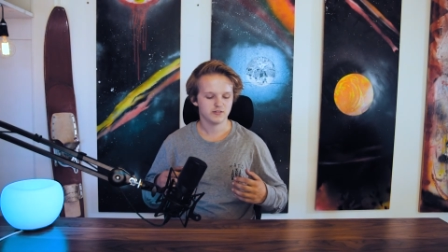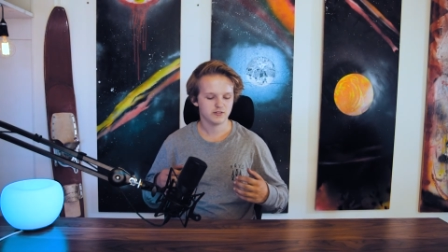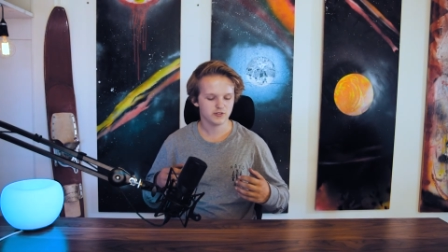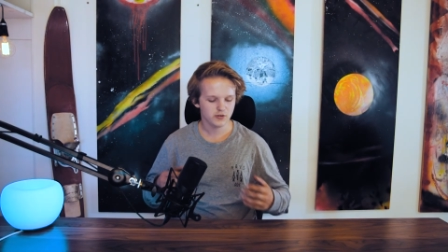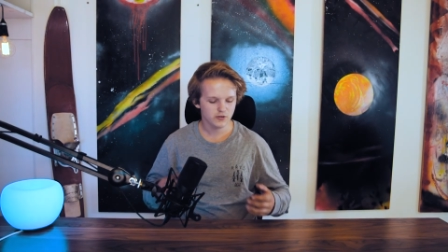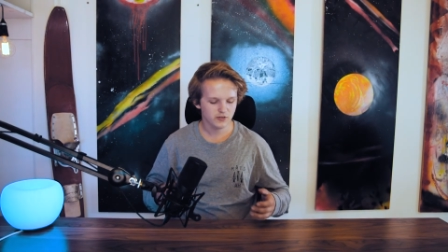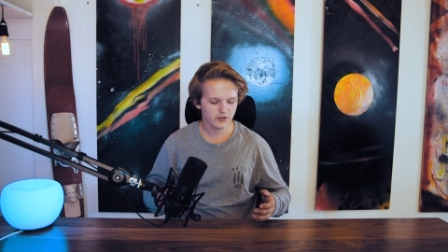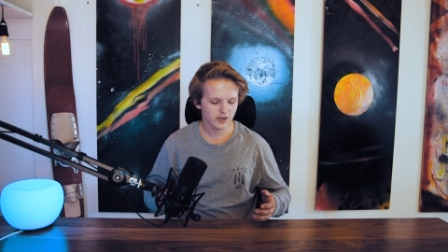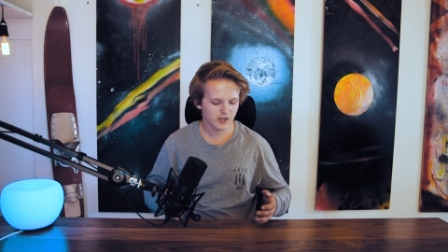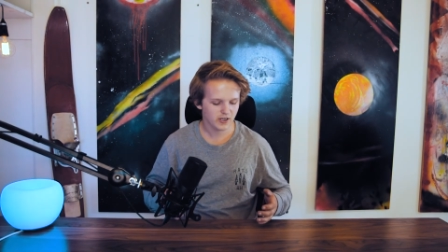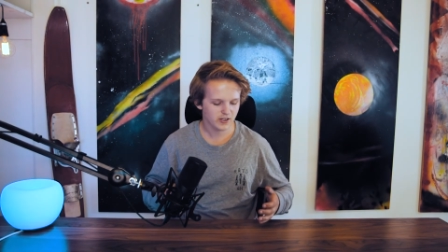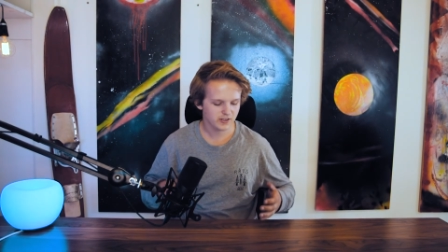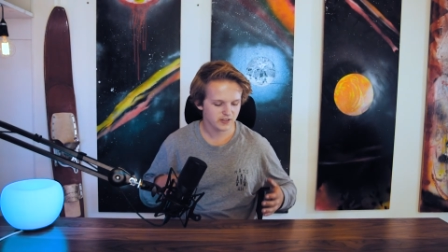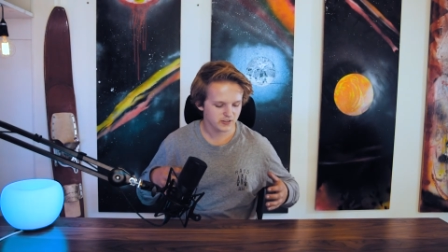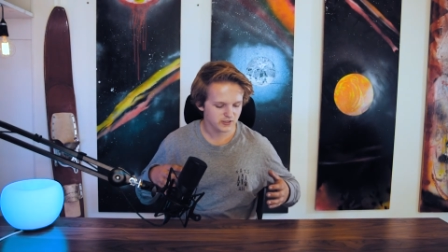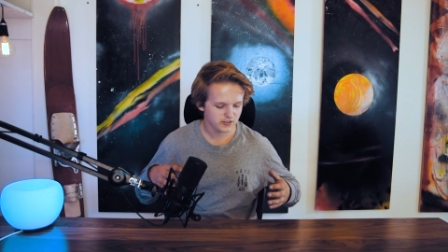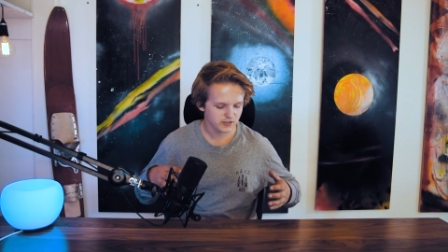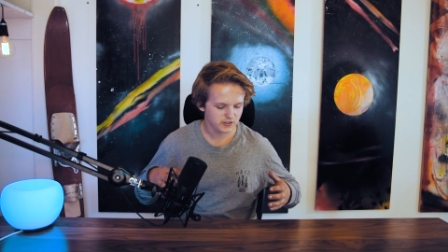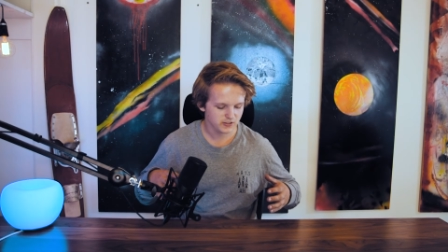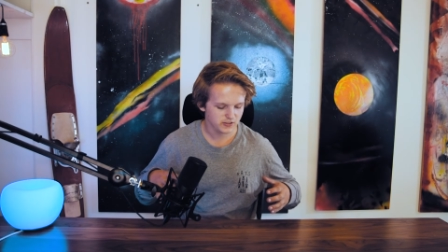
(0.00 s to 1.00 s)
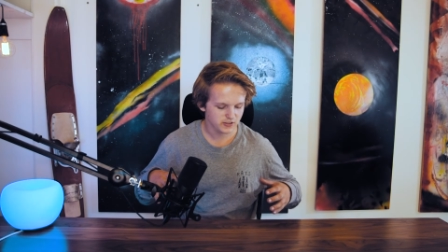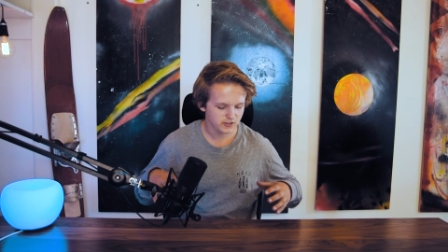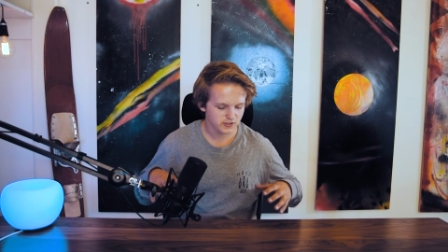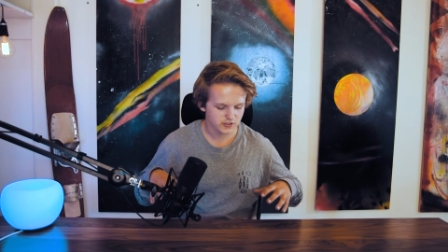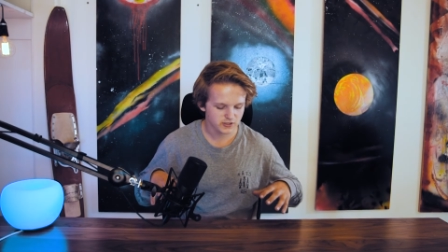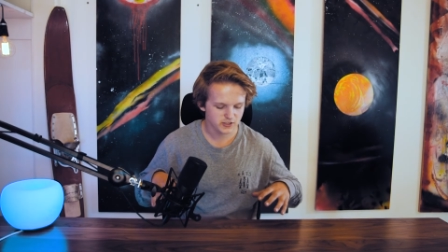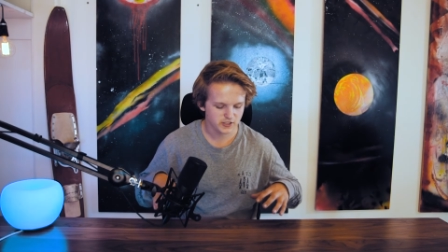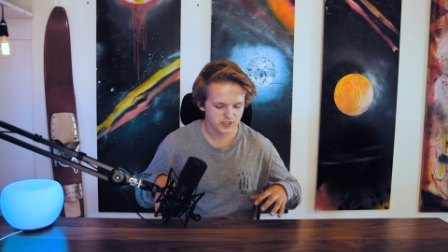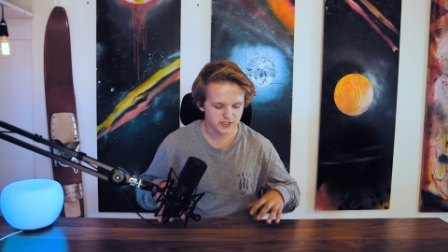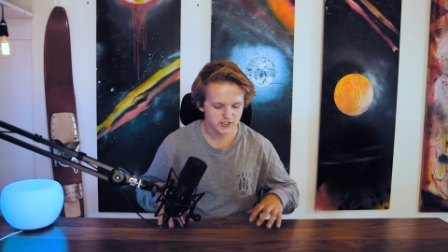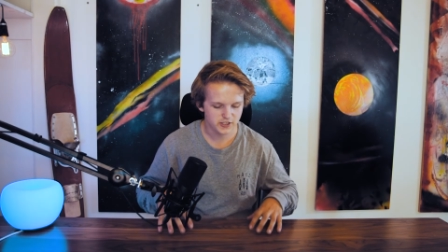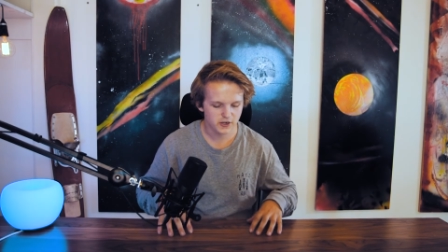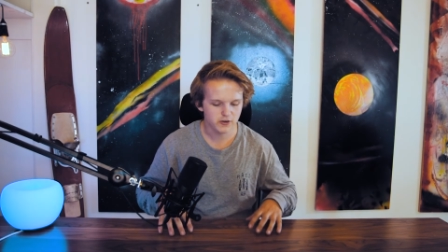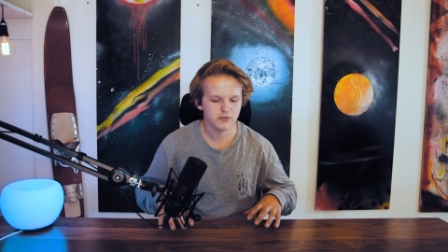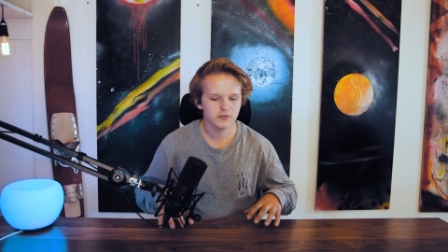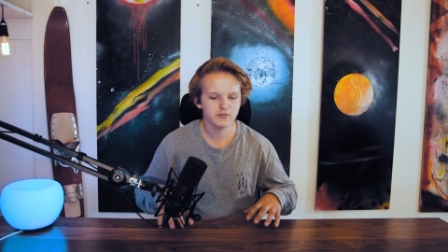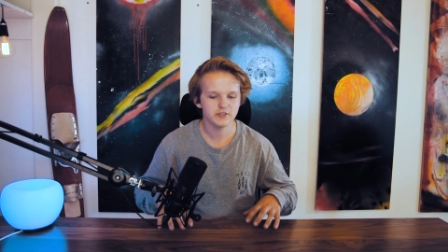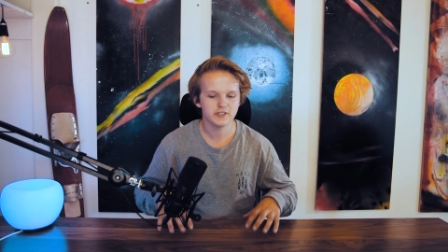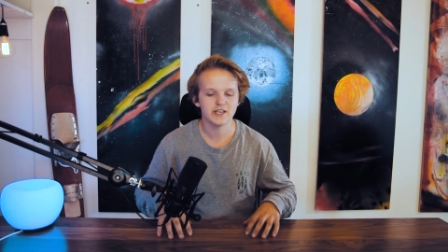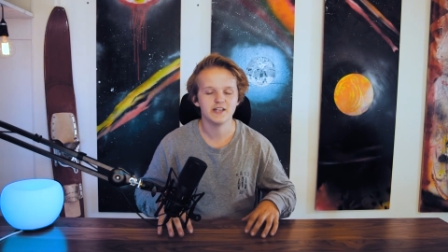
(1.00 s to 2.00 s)
Too hard, and you, you just
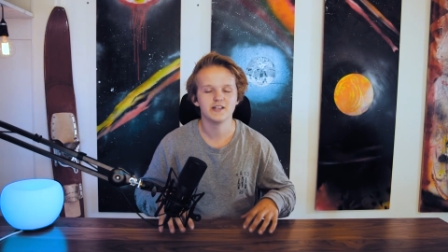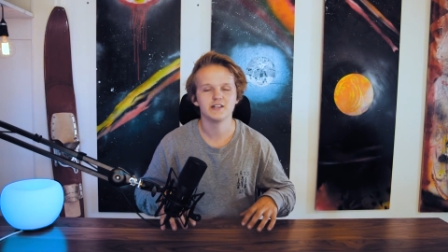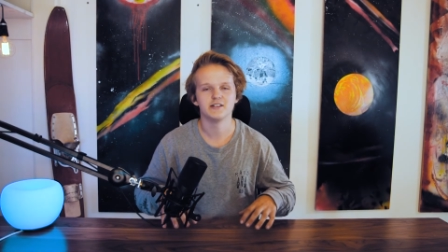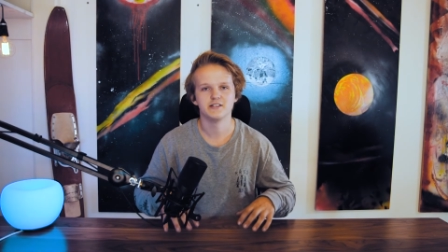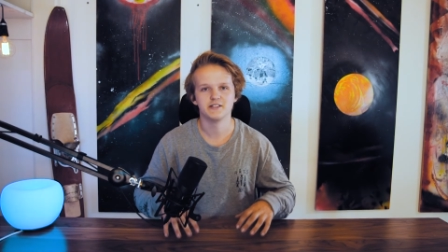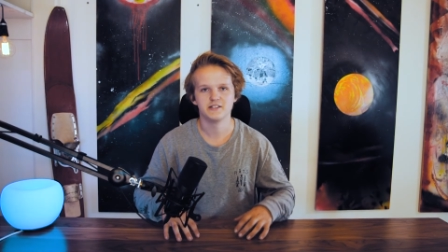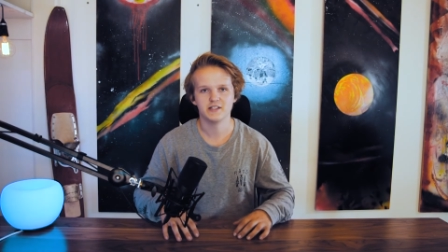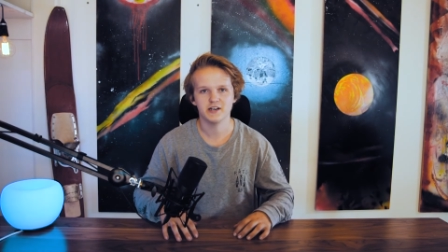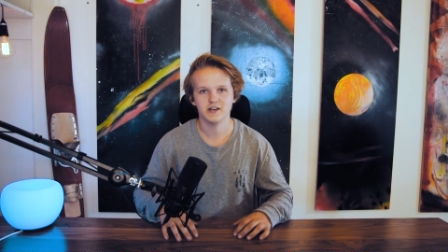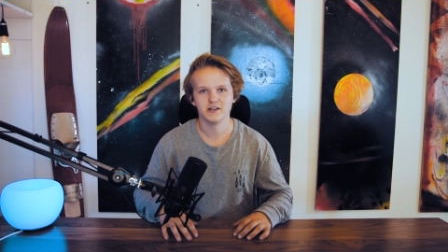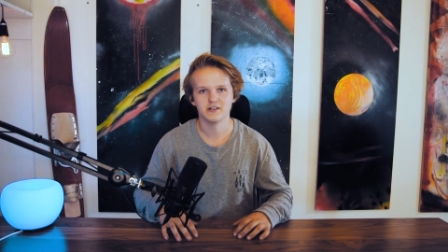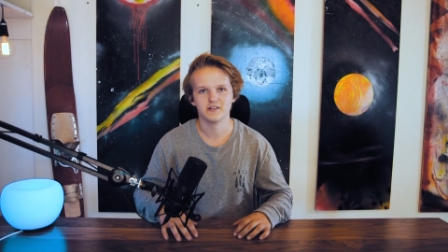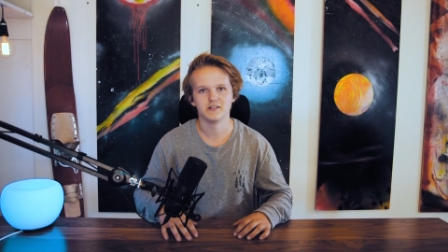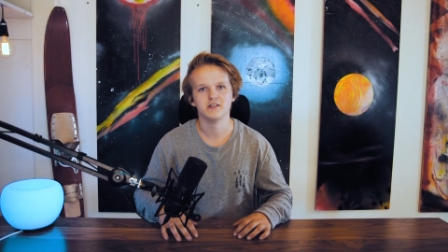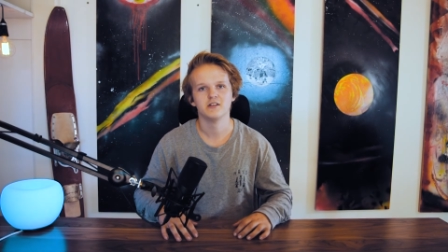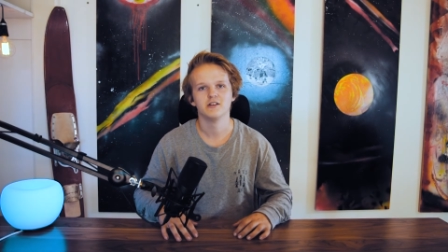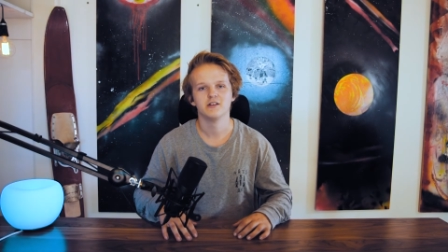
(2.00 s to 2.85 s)
don't get it done.